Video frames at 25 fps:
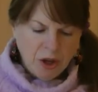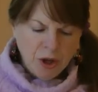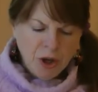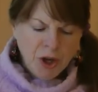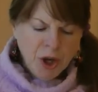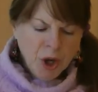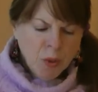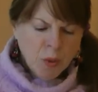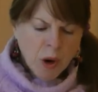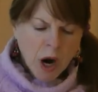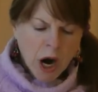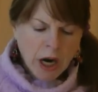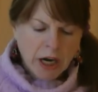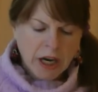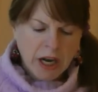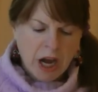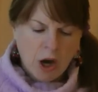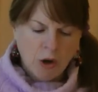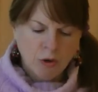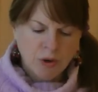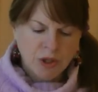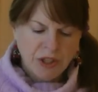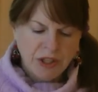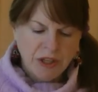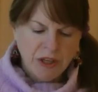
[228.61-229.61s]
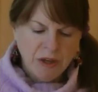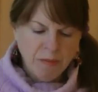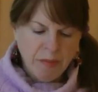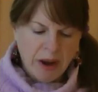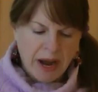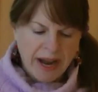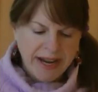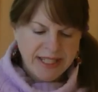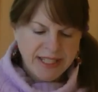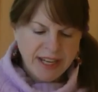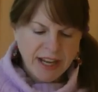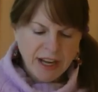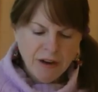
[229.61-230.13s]
You are counting
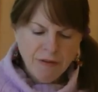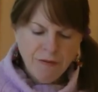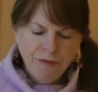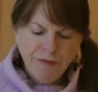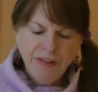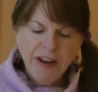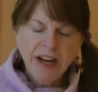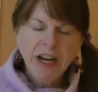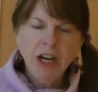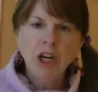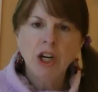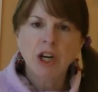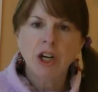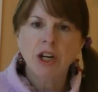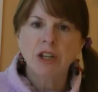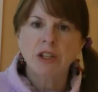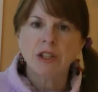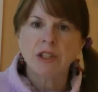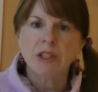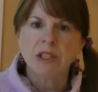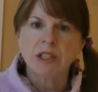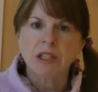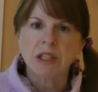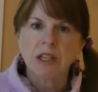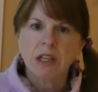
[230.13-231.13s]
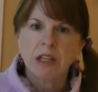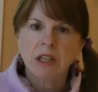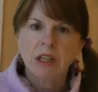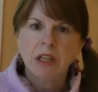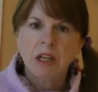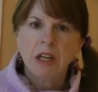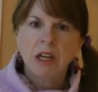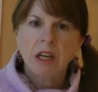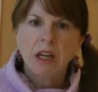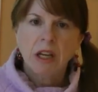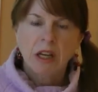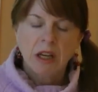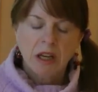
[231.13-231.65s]
my 10 fingers,"
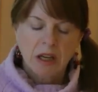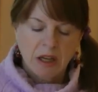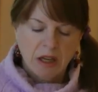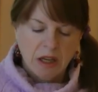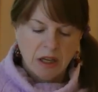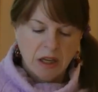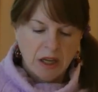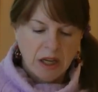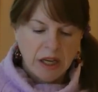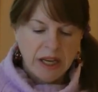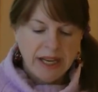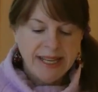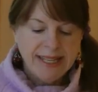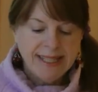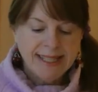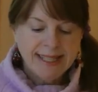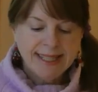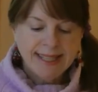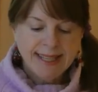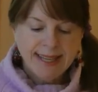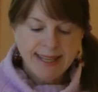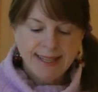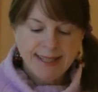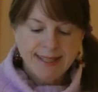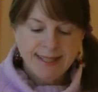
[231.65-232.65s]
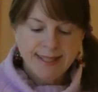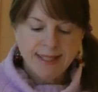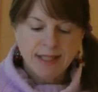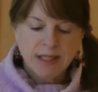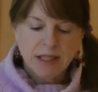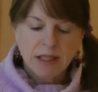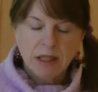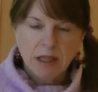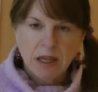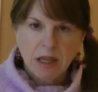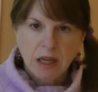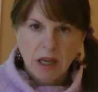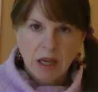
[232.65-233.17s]
he
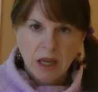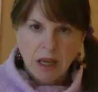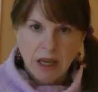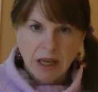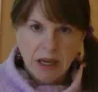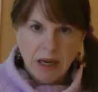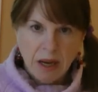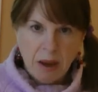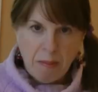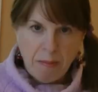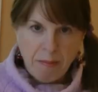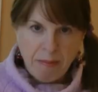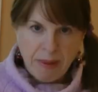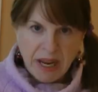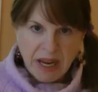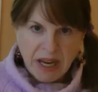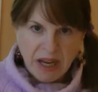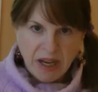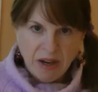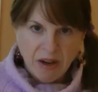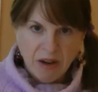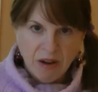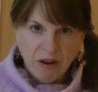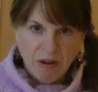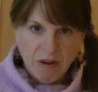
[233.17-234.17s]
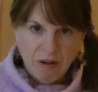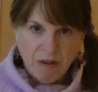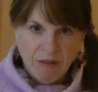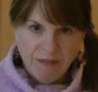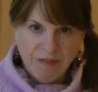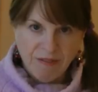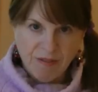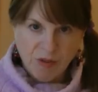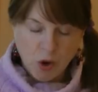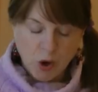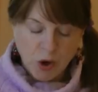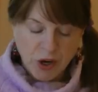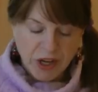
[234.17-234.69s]
says in a mean
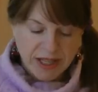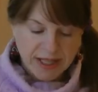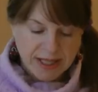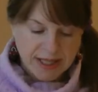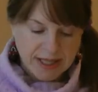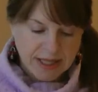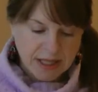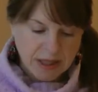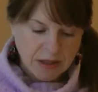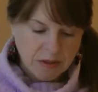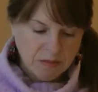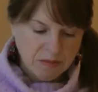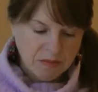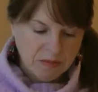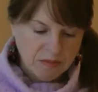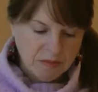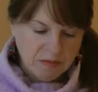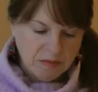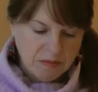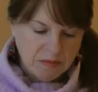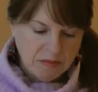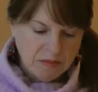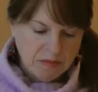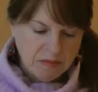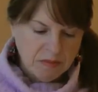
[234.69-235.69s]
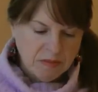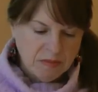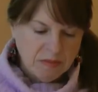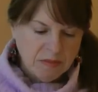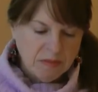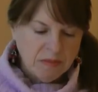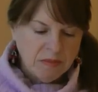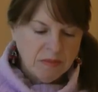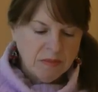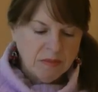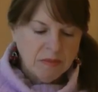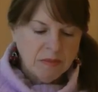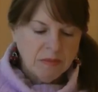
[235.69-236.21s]
voice.
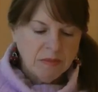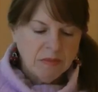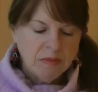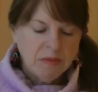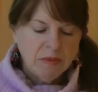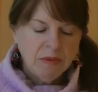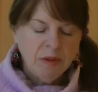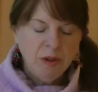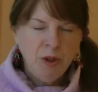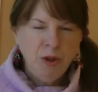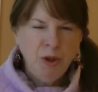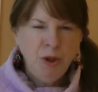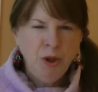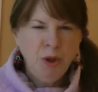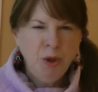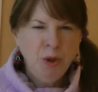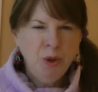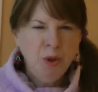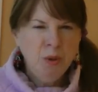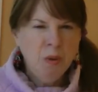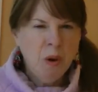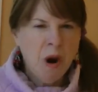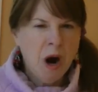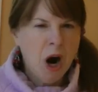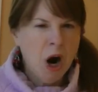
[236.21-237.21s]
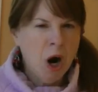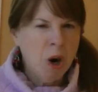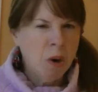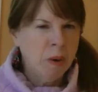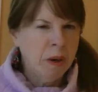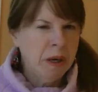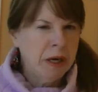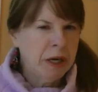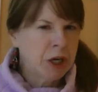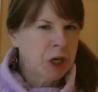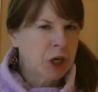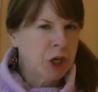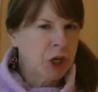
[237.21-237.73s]
"You
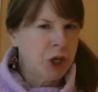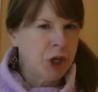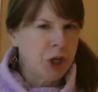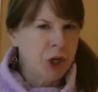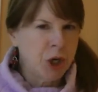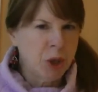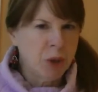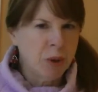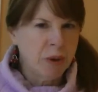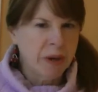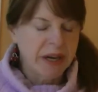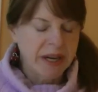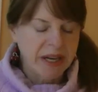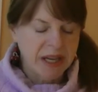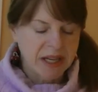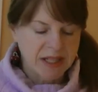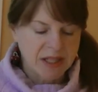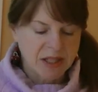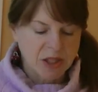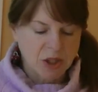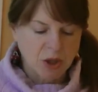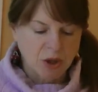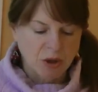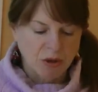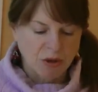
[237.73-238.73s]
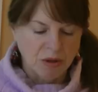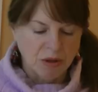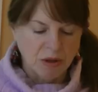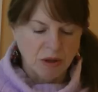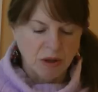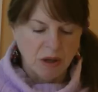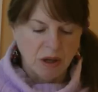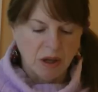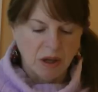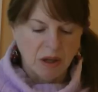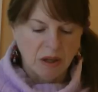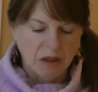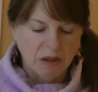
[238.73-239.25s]
are a curious
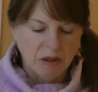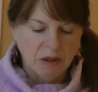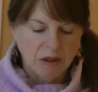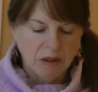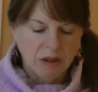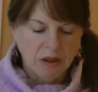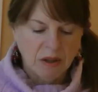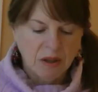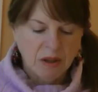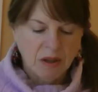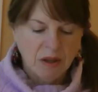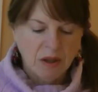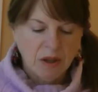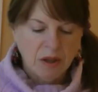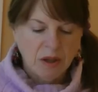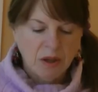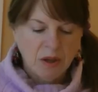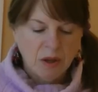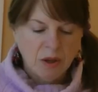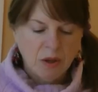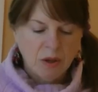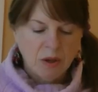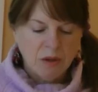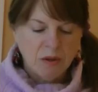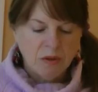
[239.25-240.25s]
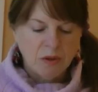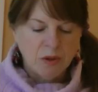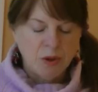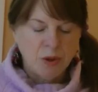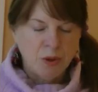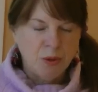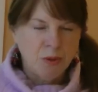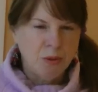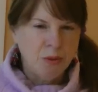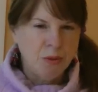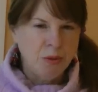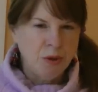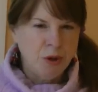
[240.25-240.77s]
girl.
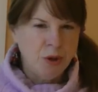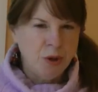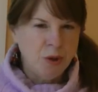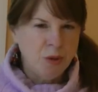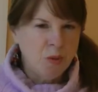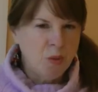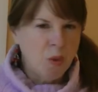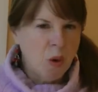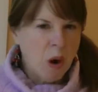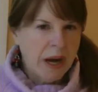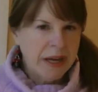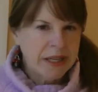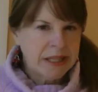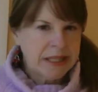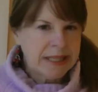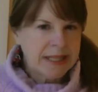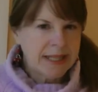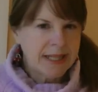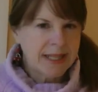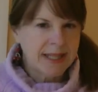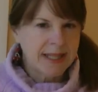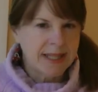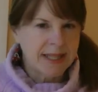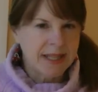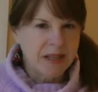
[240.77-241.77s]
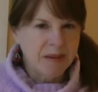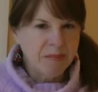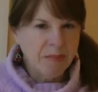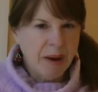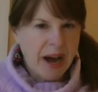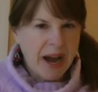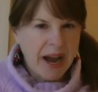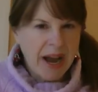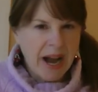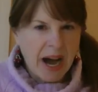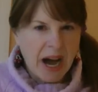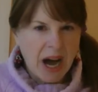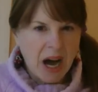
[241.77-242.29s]
Do you want to see
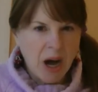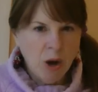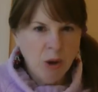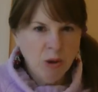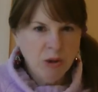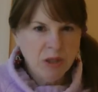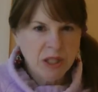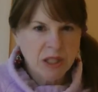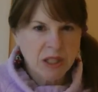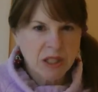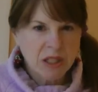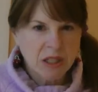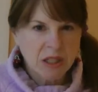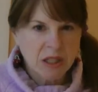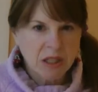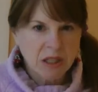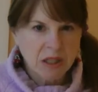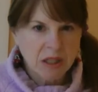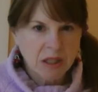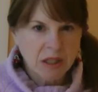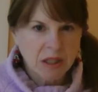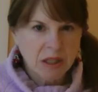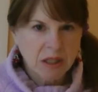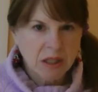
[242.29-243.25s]
my house?"